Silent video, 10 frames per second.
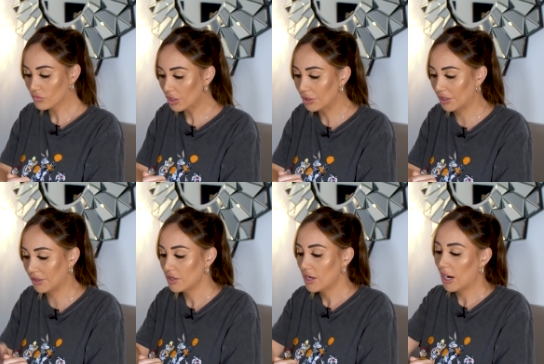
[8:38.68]
you know,
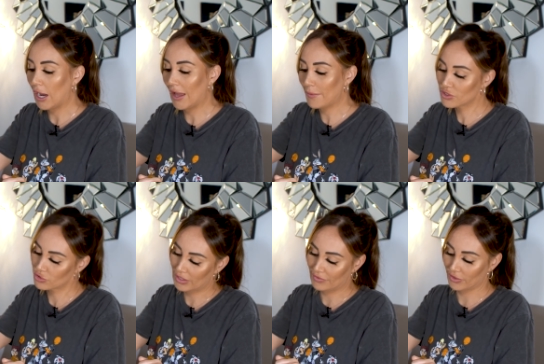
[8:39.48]
I am a
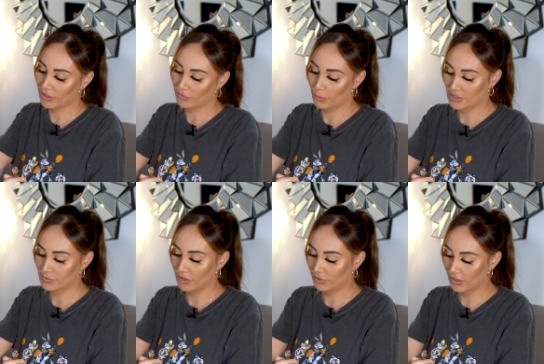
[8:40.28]
strong advocate for breast
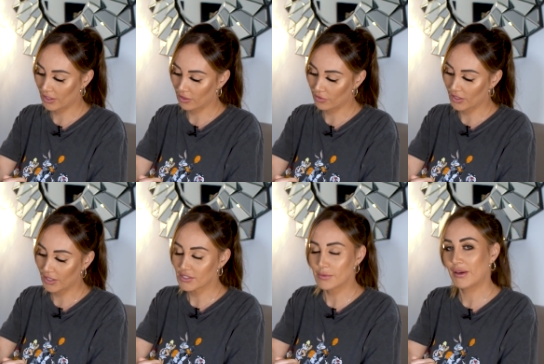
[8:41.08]
milk, and I think
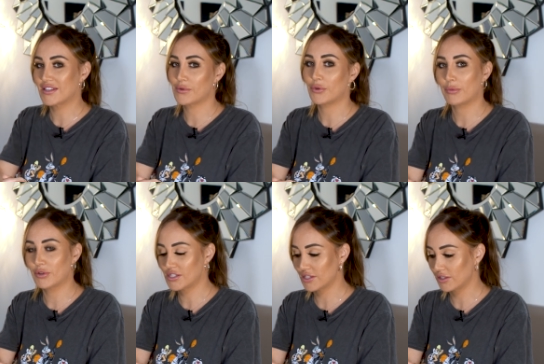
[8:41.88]
it is amazing what the
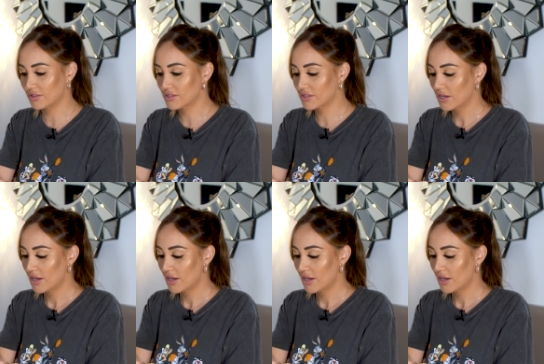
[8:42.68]
body does.